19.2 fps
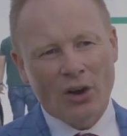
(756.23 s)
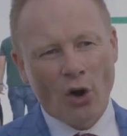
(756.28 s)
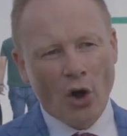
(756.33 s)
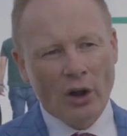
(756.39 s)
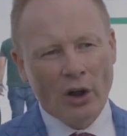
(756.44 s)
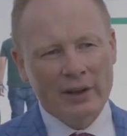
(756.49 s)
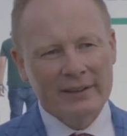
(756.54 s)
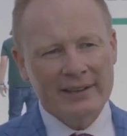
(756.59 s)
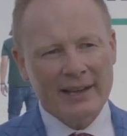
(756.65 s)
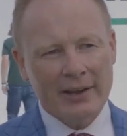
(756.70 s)

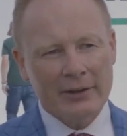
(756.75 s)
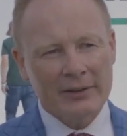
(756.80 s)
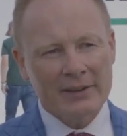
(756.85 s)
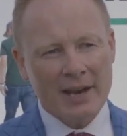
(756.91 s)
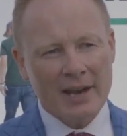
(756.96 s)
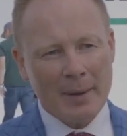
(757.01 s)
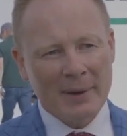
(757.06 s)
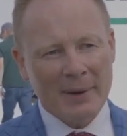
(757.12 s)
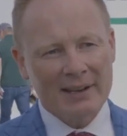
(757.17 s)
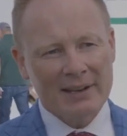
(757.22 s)
all the
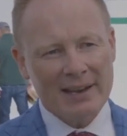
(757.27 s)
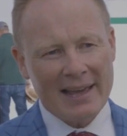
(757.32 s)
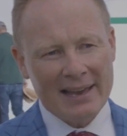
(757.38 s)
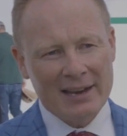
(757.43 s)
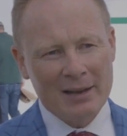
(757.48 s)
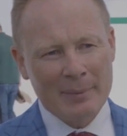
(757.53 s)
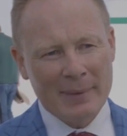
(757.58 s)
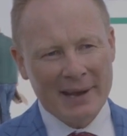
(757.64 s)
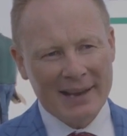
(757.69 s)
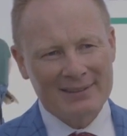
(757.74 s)
aerodynamical
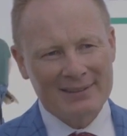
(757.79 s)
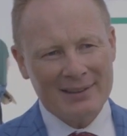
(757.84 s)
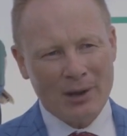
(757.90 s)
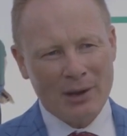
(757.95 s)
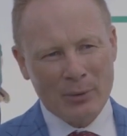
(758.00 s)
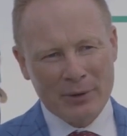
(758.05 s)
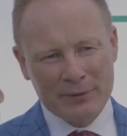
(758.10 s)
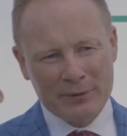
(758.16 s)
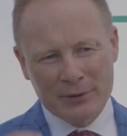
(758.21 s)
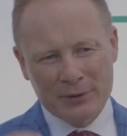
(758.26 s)
elements,
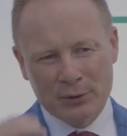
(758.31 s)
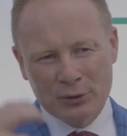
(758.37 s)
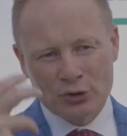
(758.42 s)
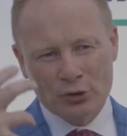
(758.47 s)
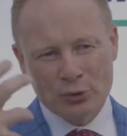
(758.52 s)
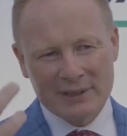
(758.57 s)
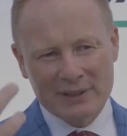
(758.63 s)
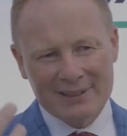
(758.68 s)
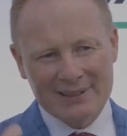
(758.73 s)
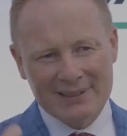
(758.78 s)
our
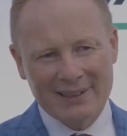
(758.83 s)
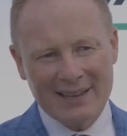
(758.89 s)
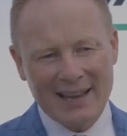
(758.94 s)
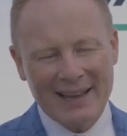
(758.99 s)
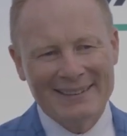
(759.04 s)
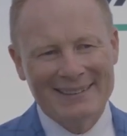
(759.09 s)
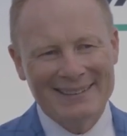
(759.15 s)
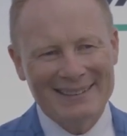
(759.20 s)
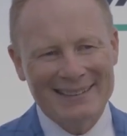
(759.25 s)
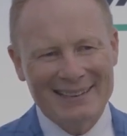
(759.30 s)
futuristic
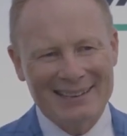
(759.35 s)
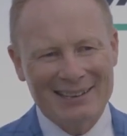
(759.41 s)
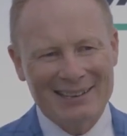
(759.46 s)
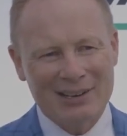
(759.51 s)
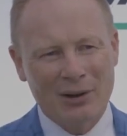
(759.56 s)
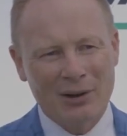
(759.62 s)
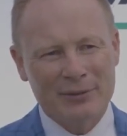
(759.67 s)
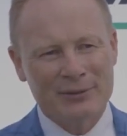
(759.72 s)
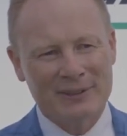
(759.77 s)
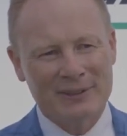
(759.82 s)
idea
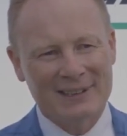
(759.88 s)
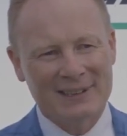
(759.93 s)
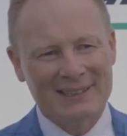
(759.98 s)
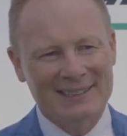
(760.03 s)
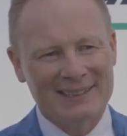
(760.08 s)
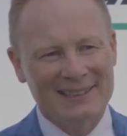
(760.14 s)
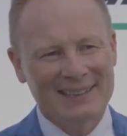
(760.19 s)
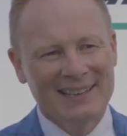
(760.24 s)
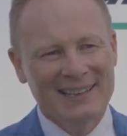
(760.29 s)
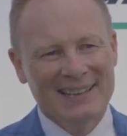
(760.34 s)
of
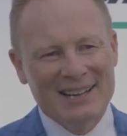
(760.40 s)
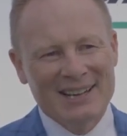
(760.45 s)
uh,